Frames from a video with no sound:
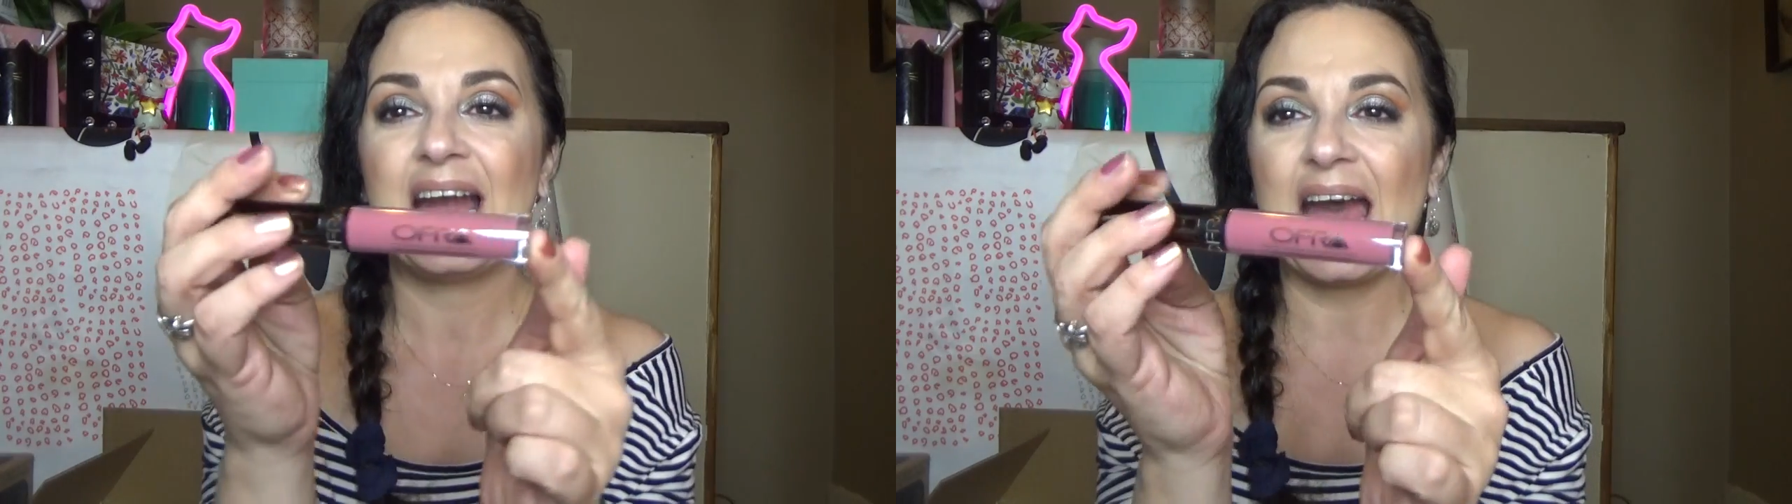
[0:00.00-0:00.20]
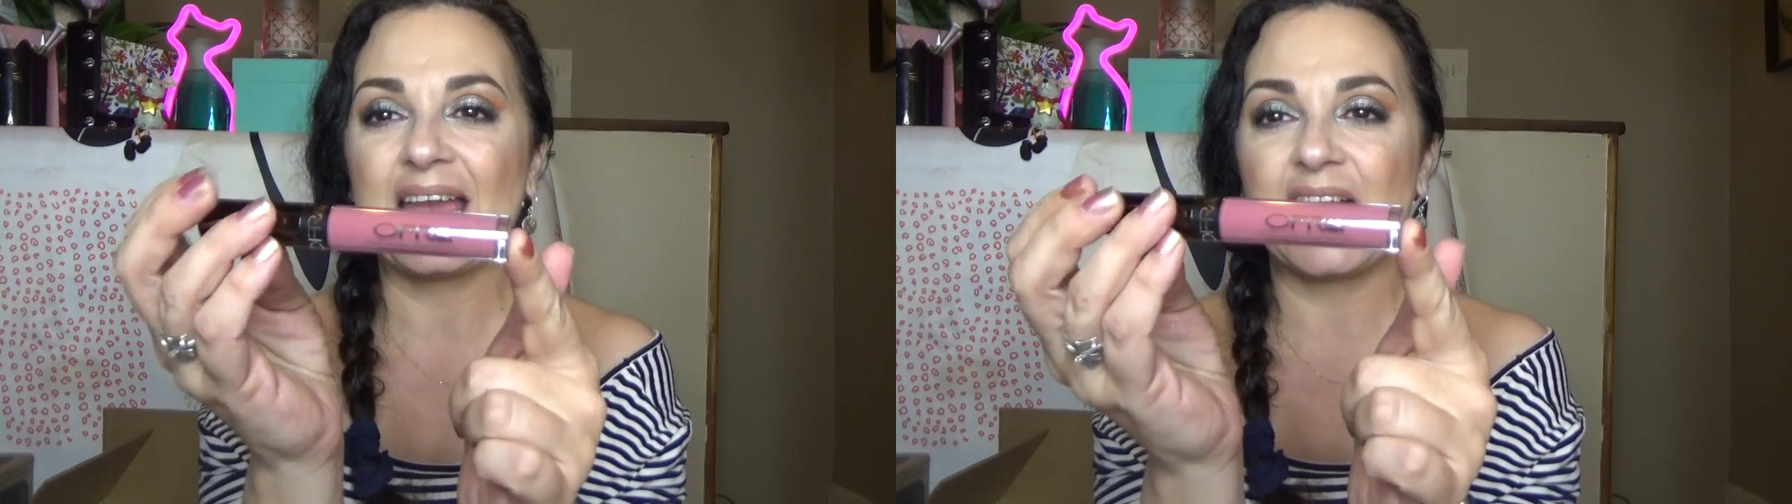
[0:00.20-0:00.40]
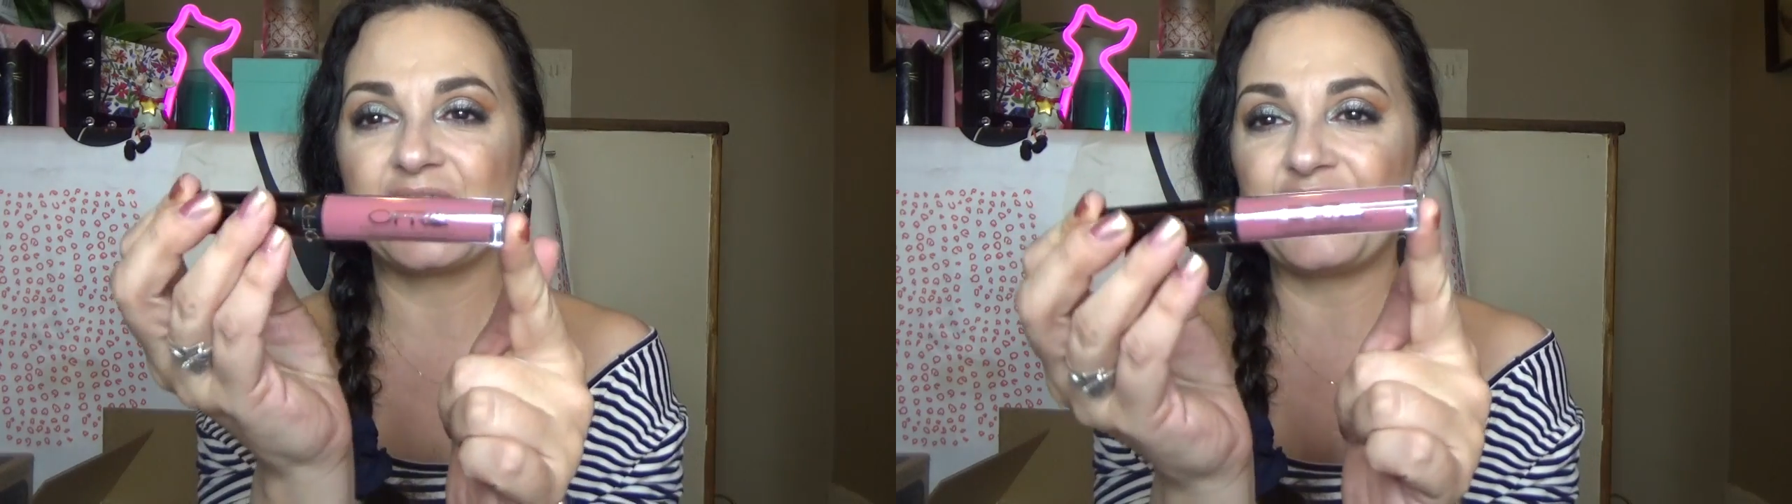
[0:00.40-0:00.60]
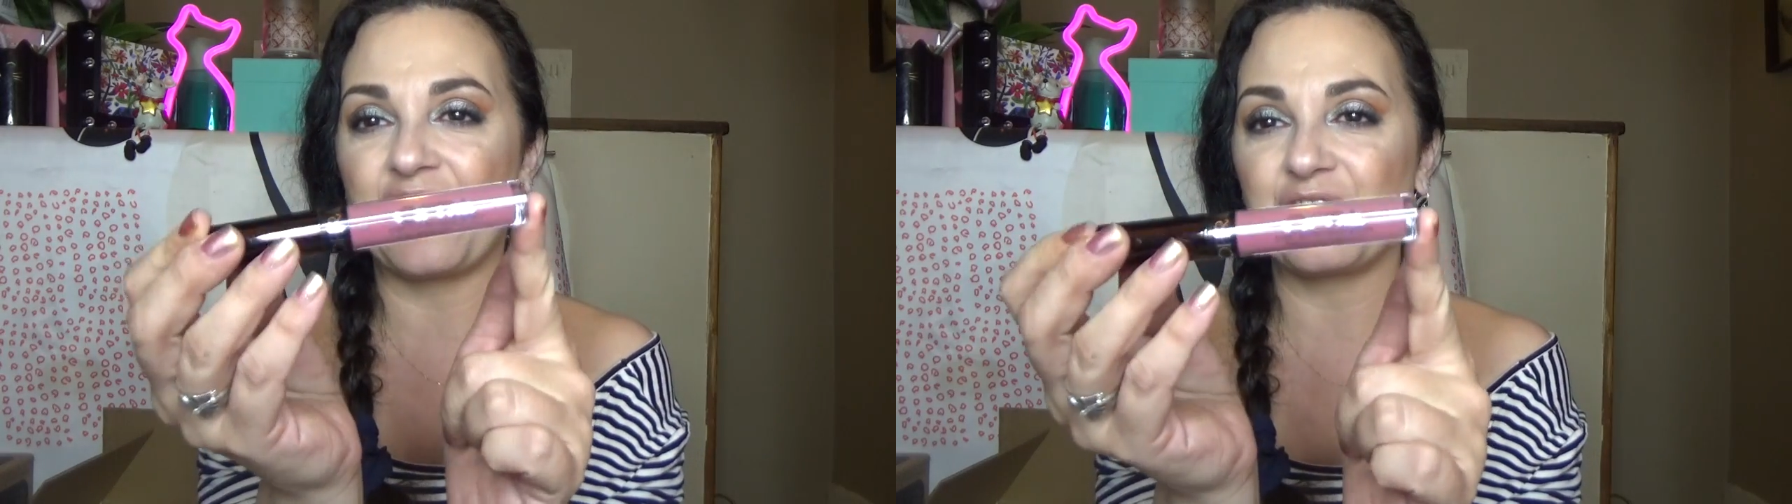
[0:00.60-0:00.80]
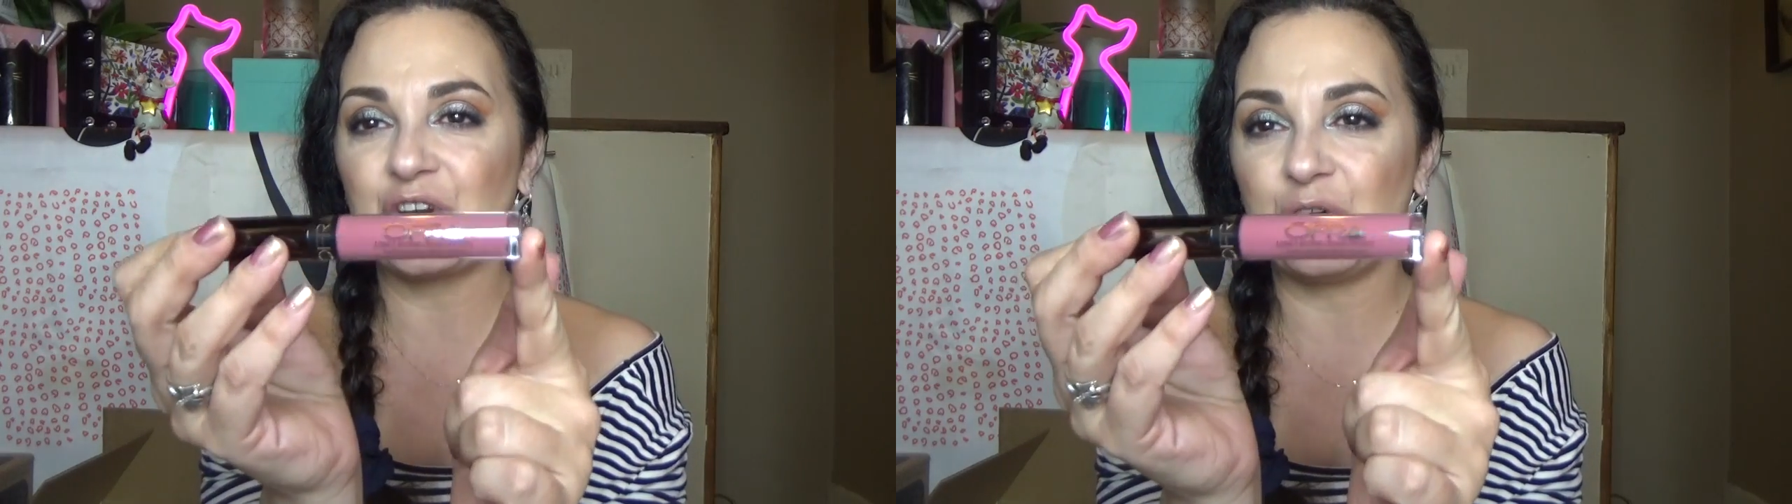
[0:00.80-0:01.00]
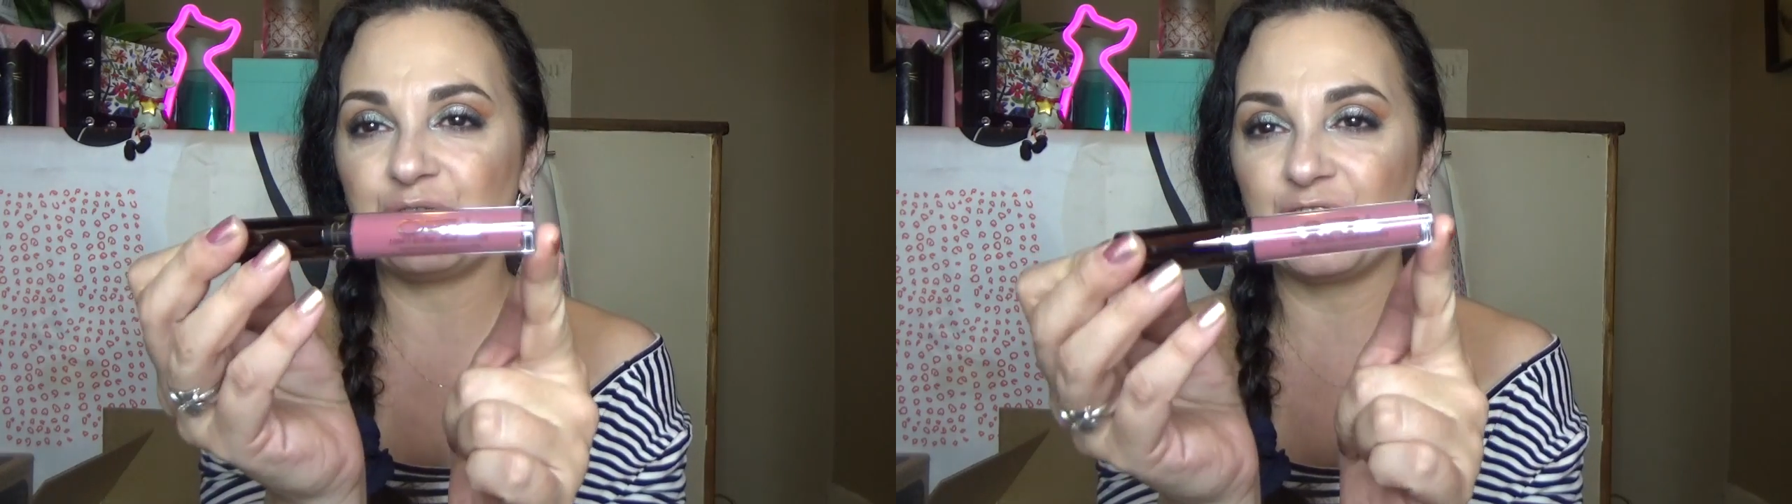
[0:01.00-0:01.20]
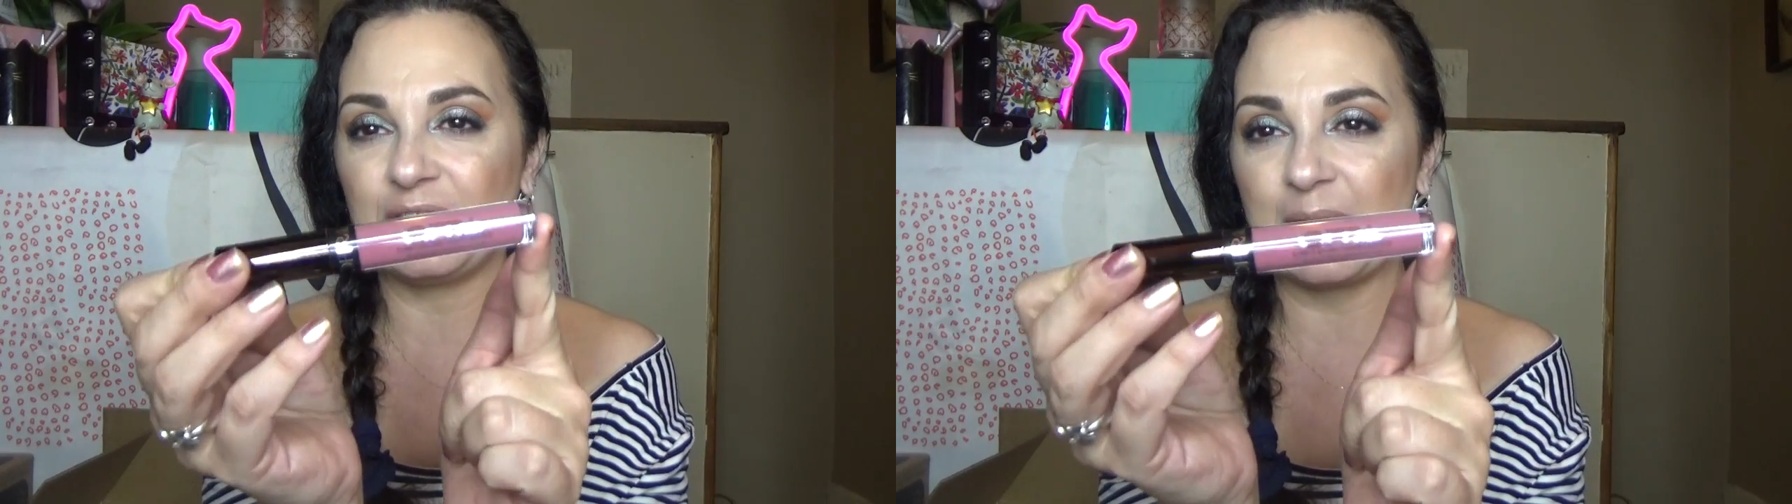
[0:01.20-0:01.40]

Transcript: I got another Ofra